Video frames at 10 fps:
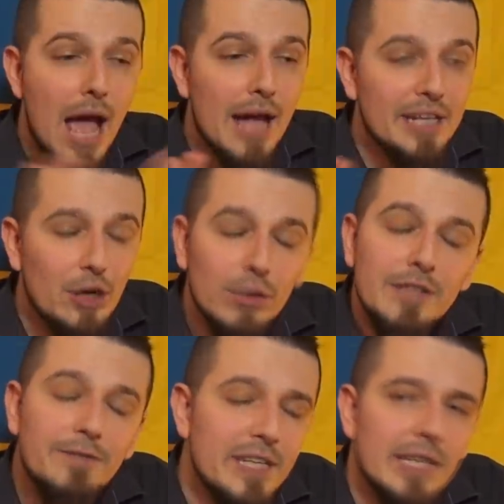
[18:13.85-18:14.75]
And the
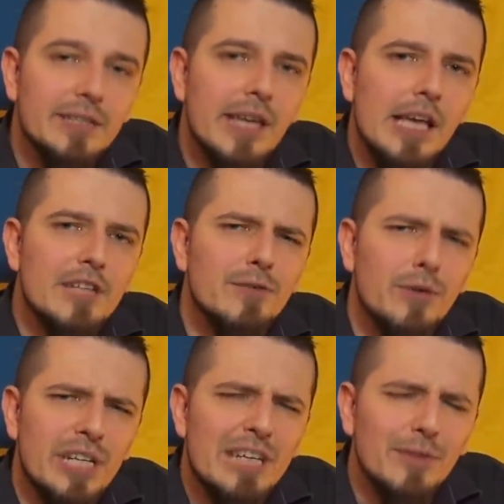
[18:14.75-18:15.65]
only thing it takes
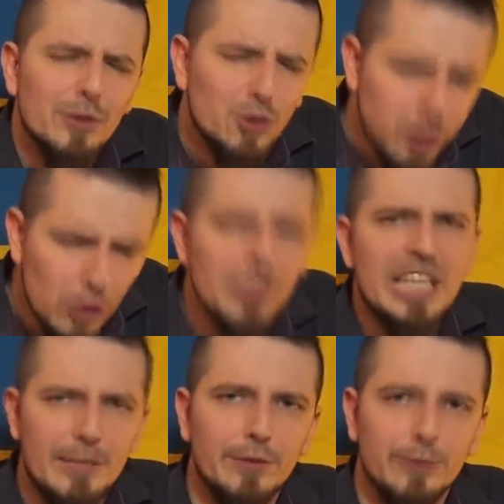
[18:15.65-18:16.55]
for true
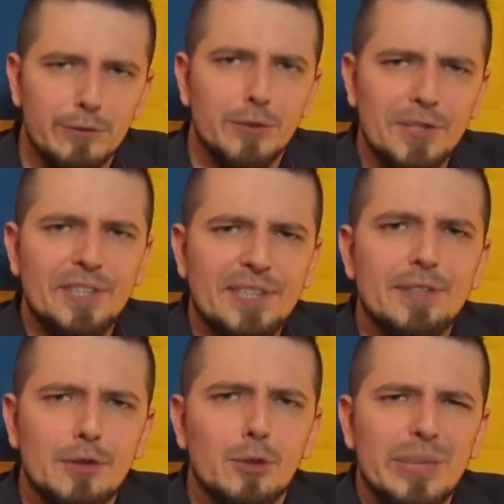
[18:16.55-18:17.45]
evil
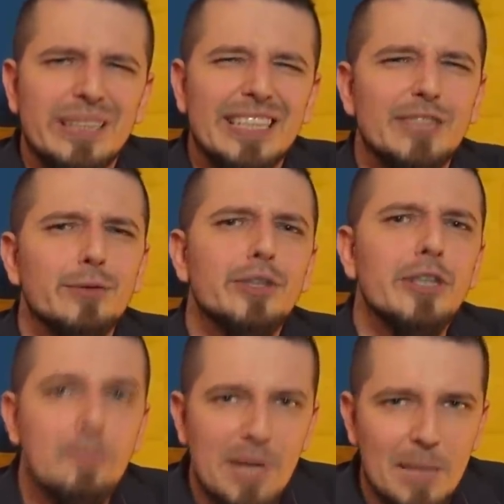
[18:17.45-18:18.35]
forces to win is for
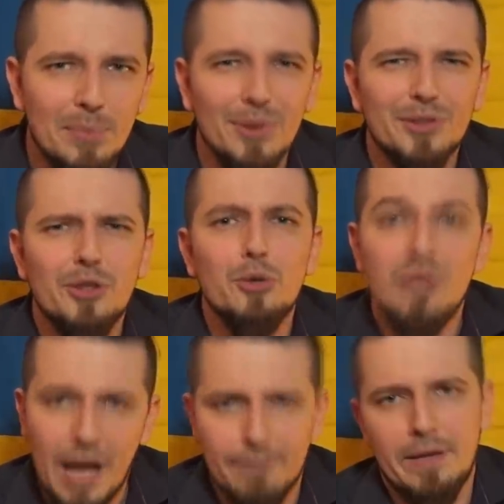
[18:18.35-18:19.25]
good people to do
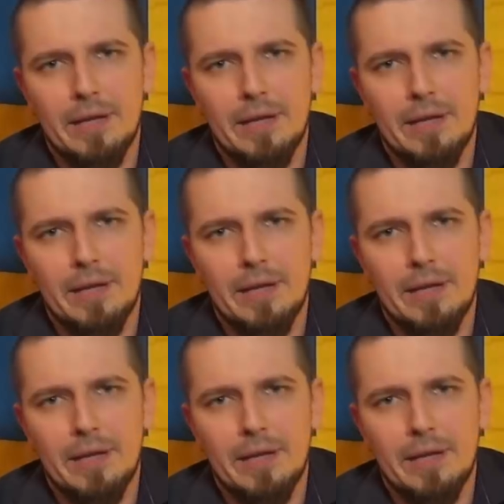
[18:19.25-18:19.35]
nothing.